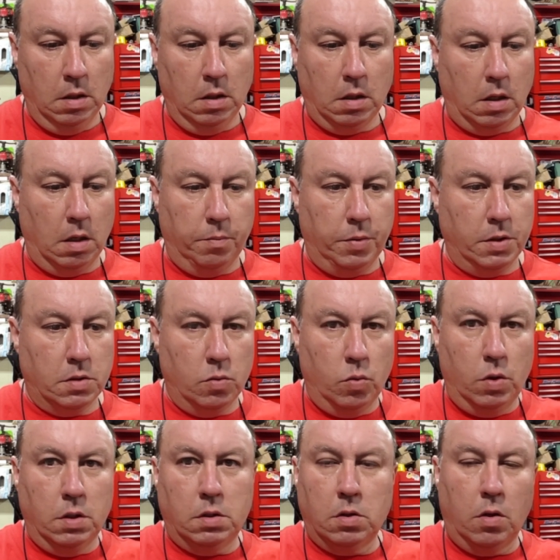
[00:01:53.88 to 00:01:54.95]
cut a piece of
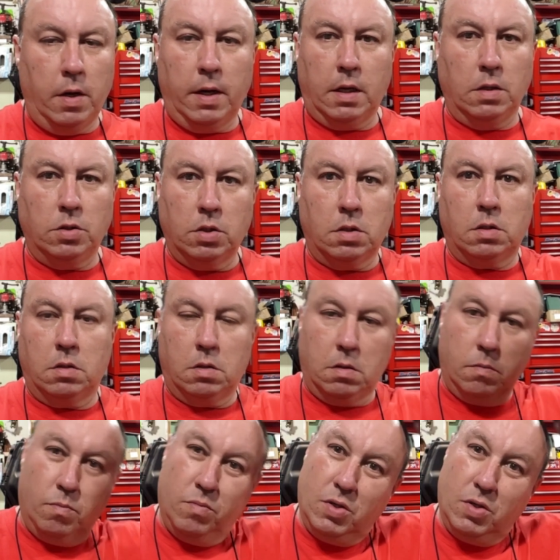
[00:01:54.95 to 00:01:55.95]
wood so I can just...